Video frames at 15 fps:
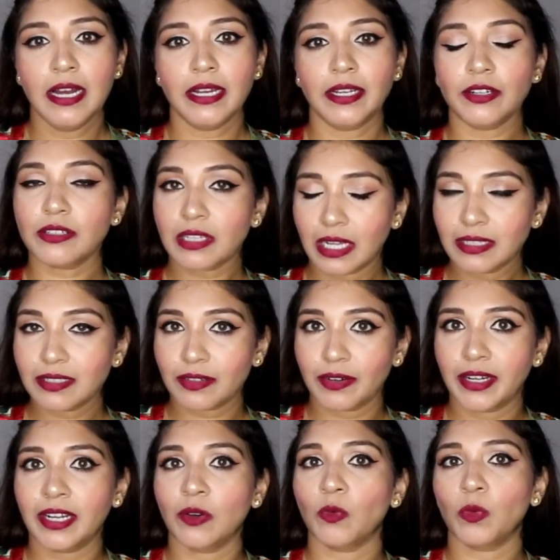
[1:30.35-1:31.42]
your
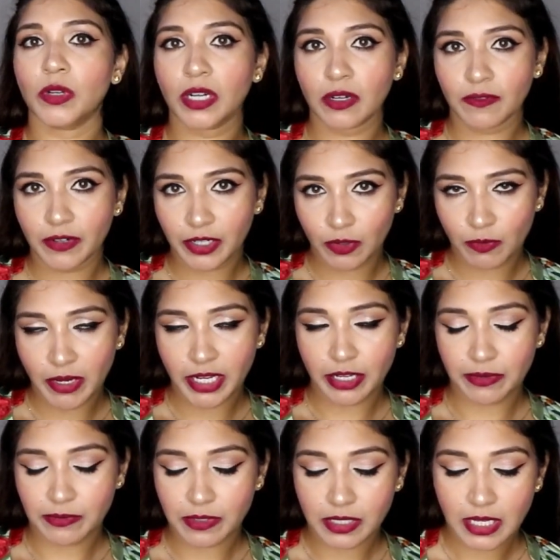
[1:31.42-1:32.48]
sunscreen, whatever you may
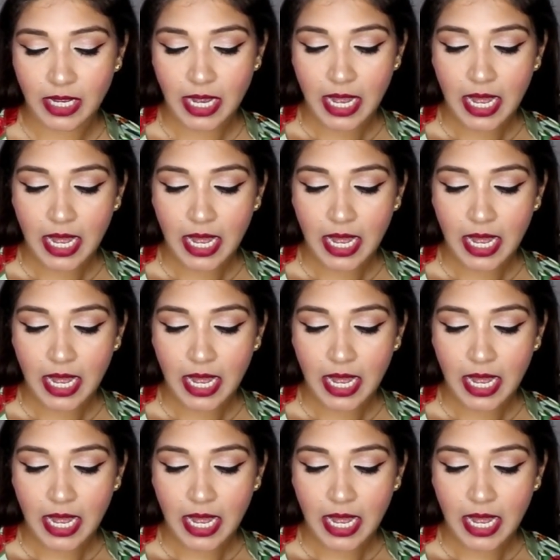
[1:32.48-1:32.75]
use.